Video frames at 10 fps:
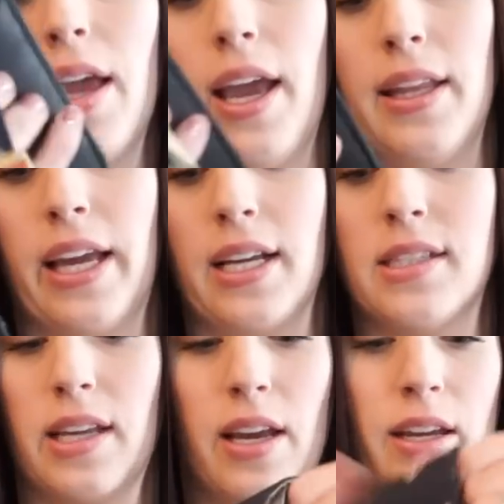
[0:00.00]
And like I
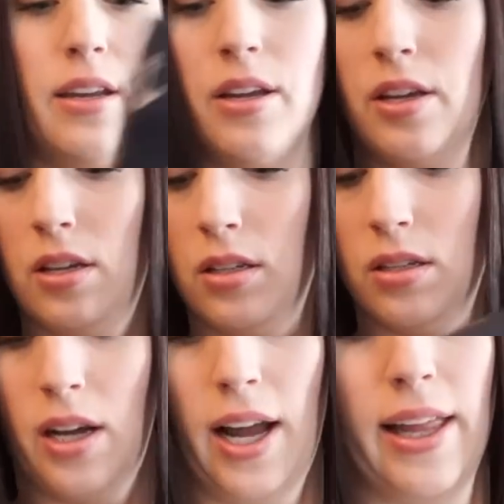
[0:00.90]
said,
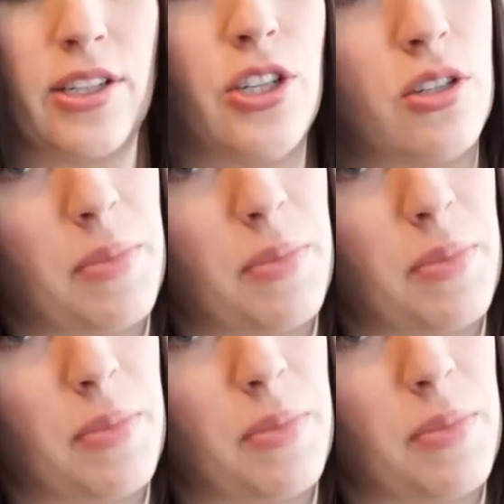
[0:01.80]
I like to use